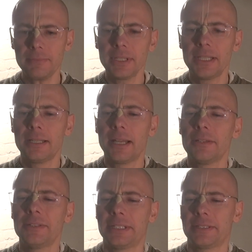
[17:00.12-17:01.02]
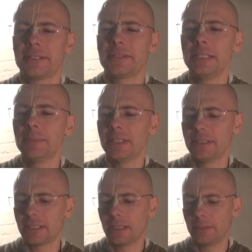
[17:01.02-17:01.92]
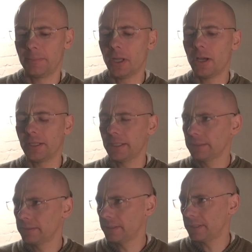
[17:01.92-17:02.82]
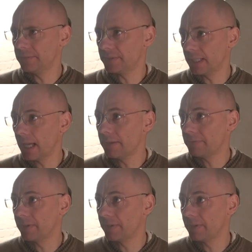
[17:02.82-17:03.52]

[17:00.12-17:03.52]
Ayurveda the semen is the blood that gives life,